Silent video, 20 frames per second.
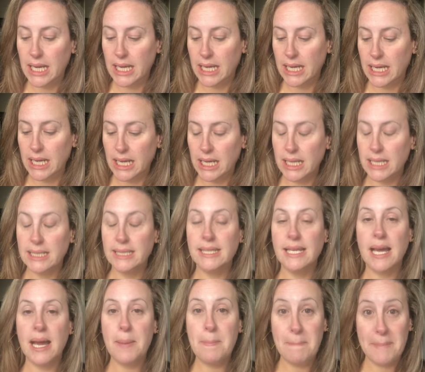It is
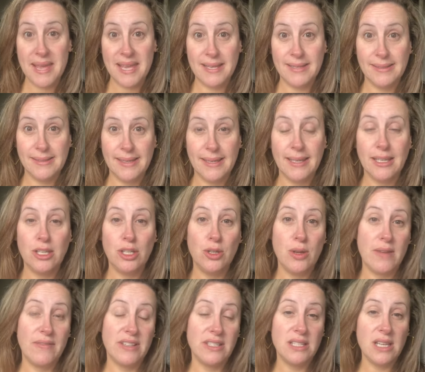amazing. You
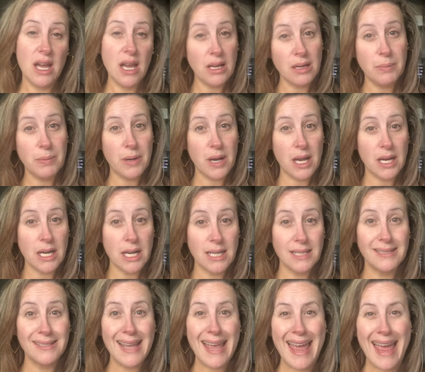have a ton of
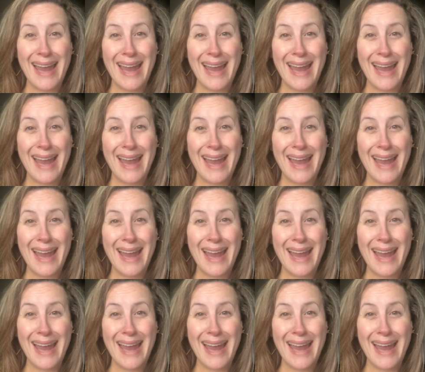products.